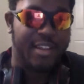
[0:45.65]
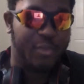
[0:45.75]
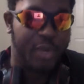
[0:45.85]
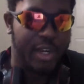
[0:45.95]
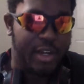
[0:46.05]

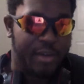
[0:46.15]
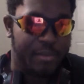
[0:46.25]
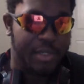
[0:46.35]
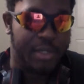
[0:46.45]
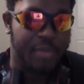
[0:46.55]
When
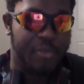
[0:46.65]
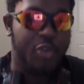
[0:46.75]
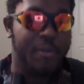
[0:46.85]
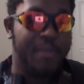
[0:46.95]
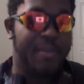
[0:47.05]

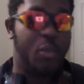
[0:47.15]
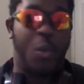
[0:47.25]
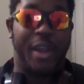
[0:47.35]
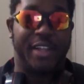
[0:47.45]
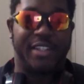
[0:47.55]
RWBY met
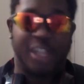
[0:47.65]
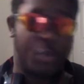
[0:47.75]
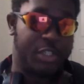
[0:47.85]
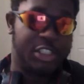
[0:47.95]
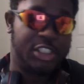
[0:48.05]
Weiss, they
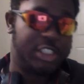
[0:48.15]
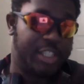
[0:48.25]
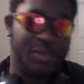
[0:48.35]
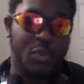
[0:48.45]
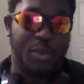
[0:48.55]
were
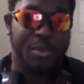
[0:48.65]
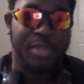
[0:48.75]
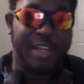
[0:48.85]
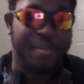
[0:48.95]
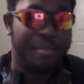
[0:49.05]
shipped. When
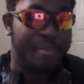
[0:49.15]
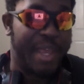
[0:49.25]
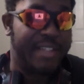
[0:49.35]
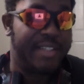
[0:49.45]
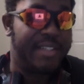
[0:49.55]
Blake
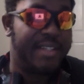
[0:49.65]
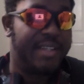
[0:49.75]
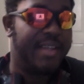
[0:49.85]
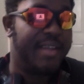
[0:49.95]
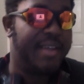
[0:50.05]
met
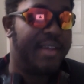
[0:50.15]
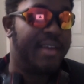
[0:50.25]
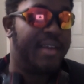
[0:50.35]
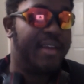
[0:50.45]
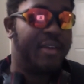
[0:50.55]

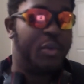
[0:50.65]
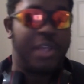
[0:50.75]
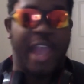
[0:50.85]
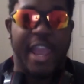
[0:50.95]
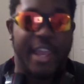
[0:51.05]

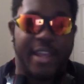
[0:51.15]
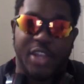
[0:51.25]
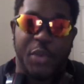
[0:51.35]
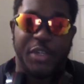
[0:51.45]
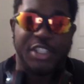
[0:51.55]
Yang,
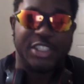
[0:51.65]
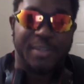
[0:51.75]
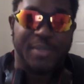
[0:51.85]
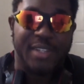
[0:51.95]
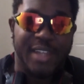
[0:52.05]
they were
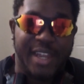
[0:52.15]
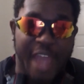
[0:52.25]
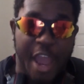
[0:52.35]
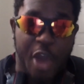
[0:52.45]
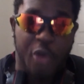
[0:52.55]
shipped. And
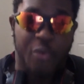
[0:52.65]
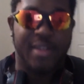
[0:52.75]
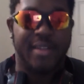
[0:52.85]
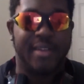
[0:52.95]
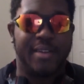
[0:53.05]
now
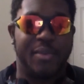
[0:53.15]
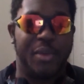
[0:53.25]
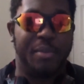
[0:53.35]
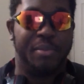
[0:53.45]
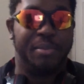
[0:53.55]

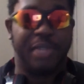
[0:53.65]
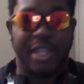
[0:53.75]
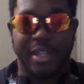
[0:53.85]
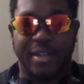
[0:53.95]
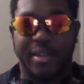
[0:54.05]
when
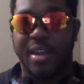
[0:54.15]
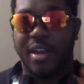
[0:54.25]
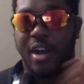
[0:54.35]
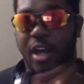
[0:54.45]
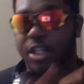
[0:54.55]
Blake
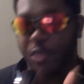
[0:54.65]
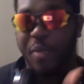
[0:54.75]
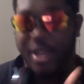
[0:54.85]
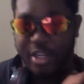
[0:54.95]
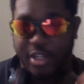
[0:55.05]
also
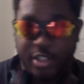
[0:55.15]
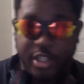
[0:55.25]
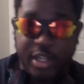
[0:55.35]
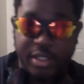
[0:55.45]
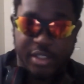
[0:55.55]
met
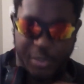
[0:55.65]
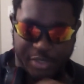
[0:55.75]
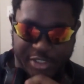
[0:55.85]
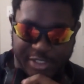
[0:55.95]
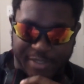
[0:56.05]
Sun, they were
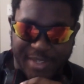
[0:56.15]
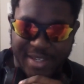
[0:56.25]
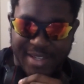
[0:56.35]
shipped.